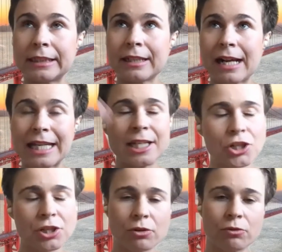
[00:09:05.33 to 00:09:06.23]
each
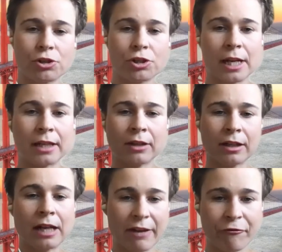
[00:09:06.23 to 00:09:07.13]
solution, and you're
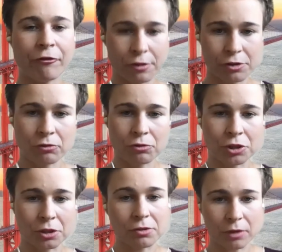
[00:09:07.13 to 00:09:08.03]
going to have 4
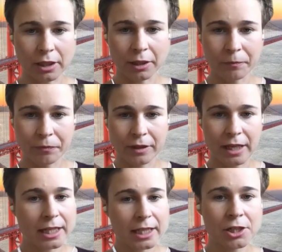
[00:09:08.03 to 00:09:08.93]
solutions really,
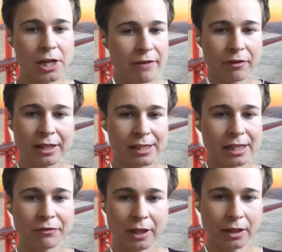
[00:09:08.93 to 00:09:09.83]
and each have a
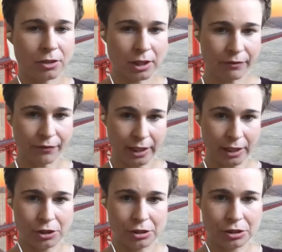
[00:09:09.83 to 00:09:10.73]
disadvantage and
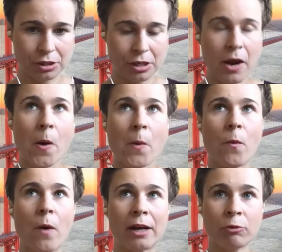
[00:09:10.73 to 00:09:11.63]
advantage.
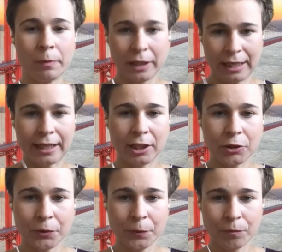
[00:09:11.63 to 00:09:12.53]
One will be like
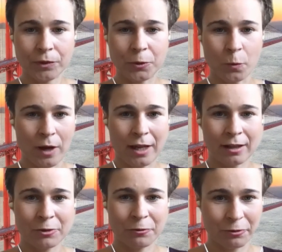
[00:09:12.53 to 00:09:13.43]
you
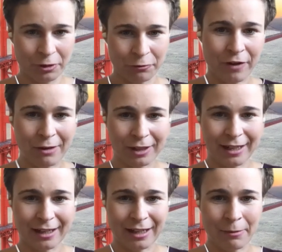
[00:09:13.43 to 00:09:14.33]
found
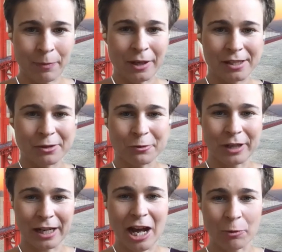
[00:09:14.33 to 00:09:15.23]
a person who
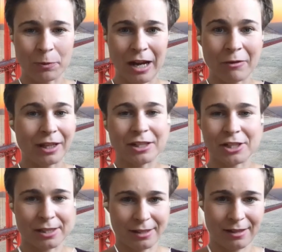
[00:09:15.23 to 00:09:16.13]
can help you out and
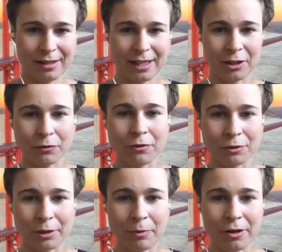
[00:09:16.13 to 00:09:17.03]
just take you through
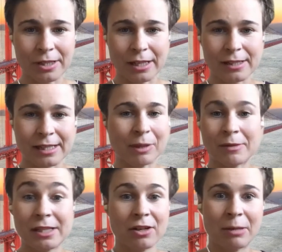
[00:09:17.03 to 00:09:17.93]
the process.
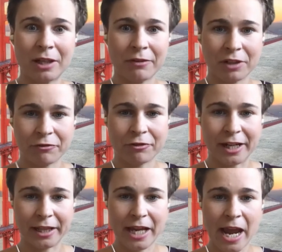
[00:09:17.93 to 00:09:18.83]
Sometimes it's going to be even a
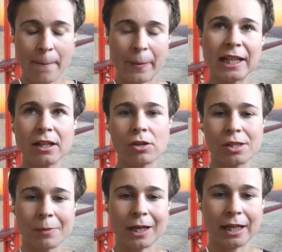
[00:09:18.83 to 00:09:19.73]
friend, but it
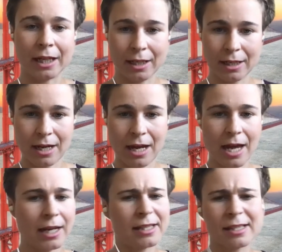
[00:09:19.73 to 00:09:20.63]
costs money
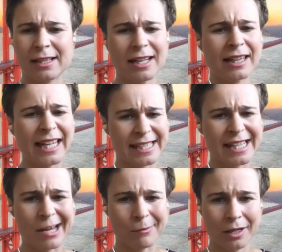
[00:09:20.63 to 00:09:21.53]
and it takes time.